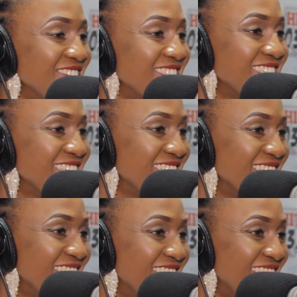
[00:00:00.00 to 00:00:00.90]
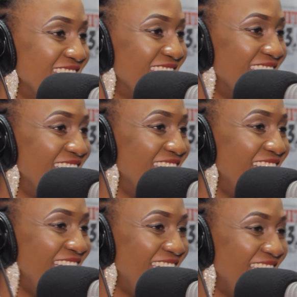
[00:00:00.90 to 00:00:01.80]
Everybody, including
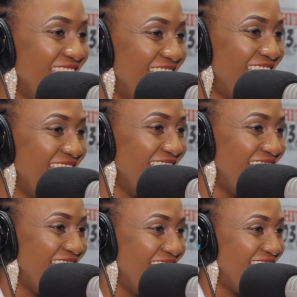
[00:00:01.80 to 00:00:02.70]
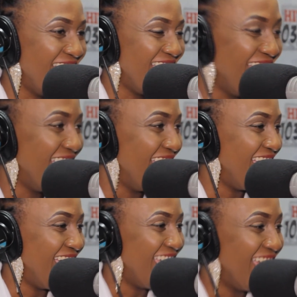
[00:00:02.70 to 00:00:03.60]
Sidia, including
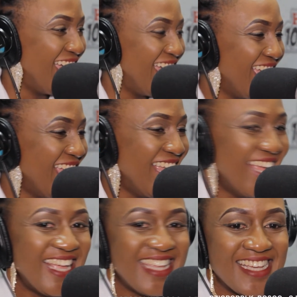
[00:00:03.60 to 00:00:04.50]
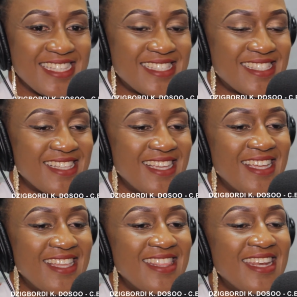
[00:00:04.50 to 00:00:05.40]
the stressed up guy. Sidia,
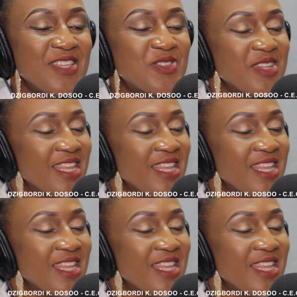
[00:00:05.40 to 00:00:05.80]
yes, he needs it.